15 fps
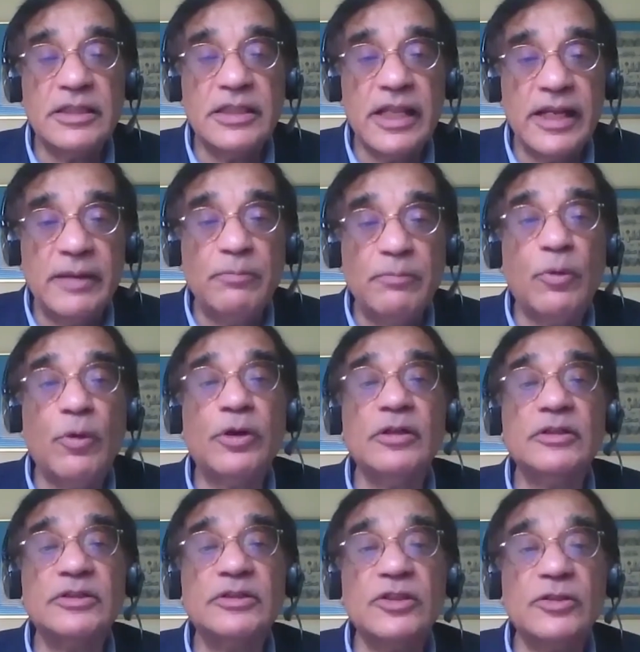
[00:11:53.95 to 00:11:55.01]

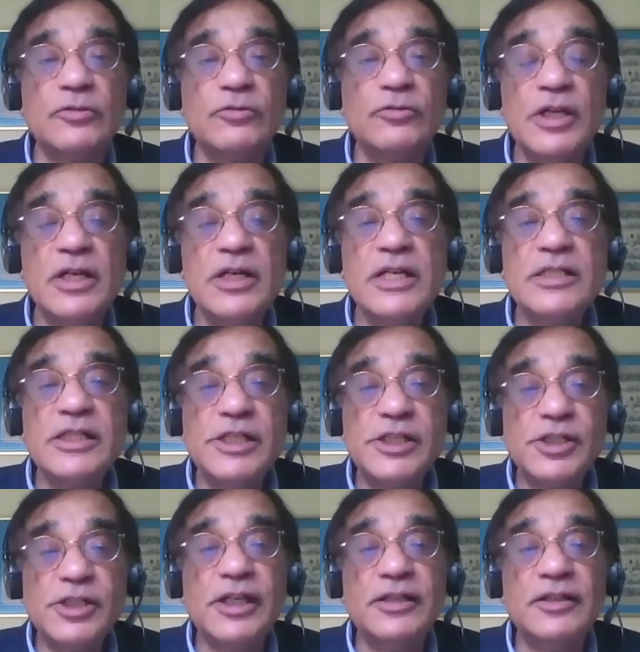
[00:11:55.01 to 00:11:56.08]
important sort of
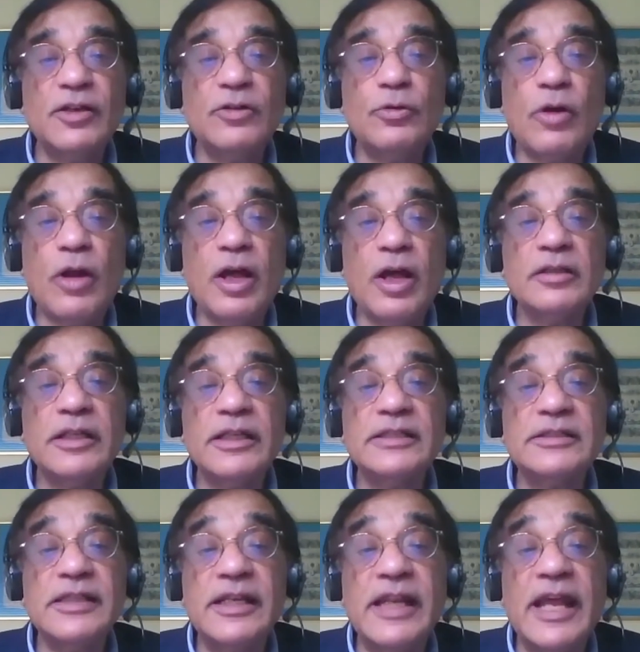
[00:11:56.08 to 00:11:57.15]
teaching in the Quran
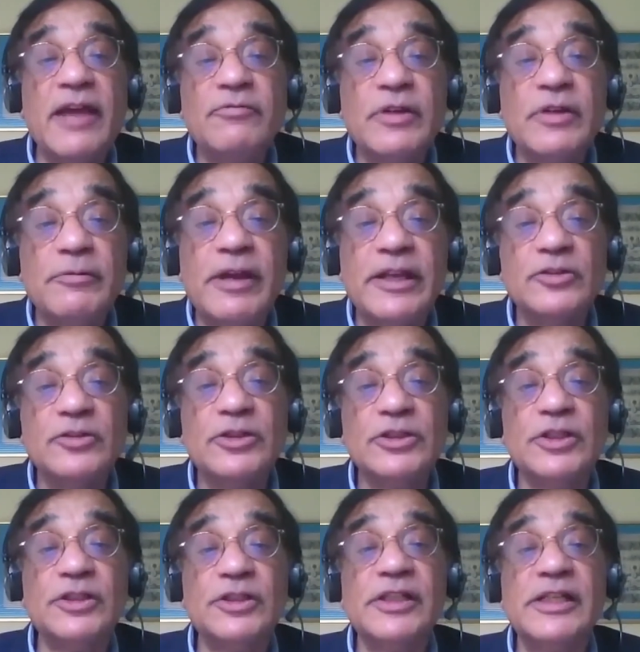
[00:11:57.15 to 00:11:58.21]
is that everywhere you
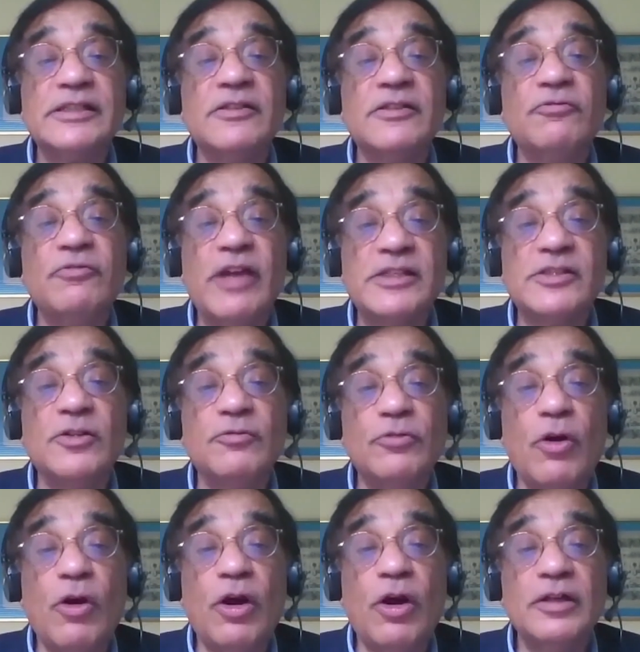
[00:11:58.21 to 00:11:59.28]
turn is the face of
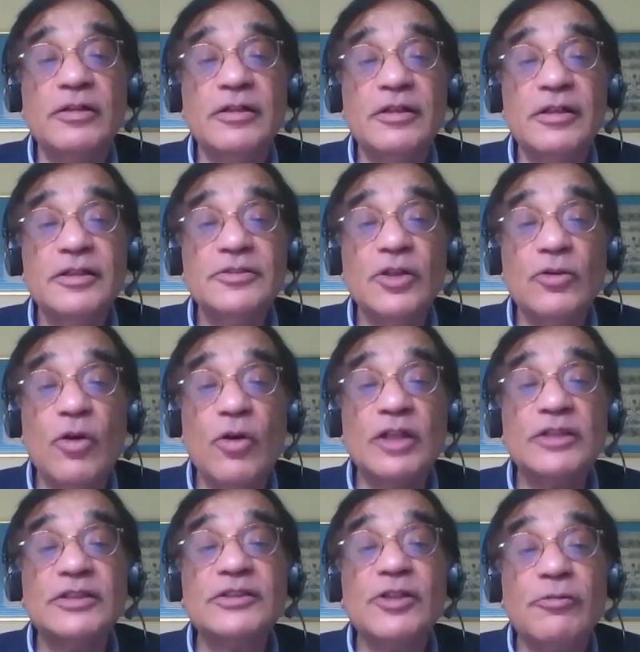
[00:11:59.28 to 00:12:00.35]
God. So
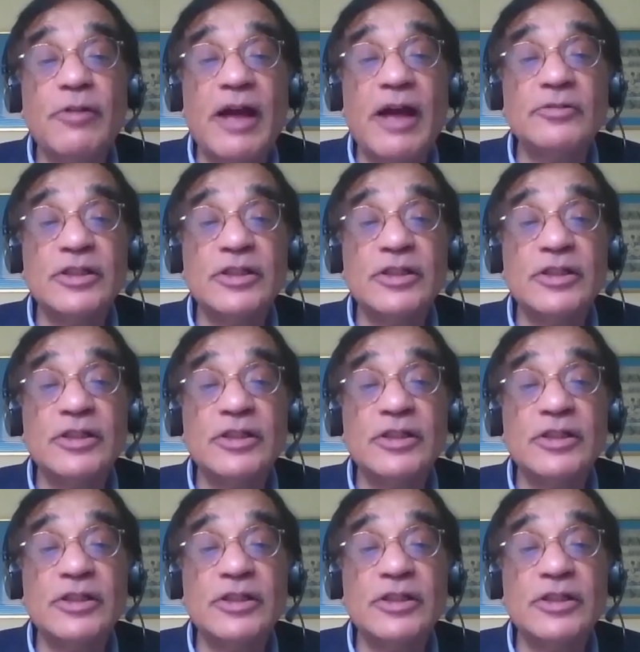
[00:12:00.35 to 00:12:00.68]
God surrounds